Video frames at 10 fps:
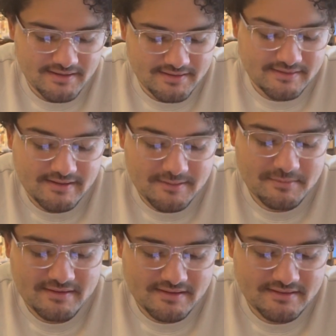The same
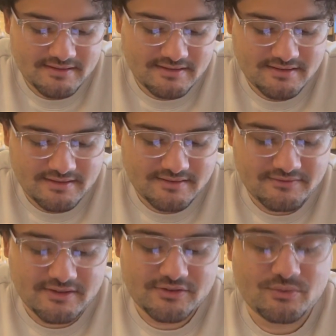as I did uh,
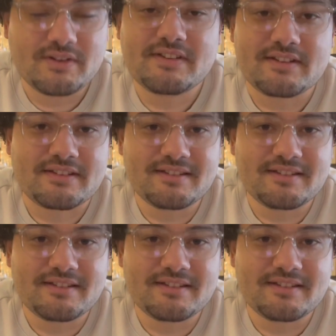feeling 26.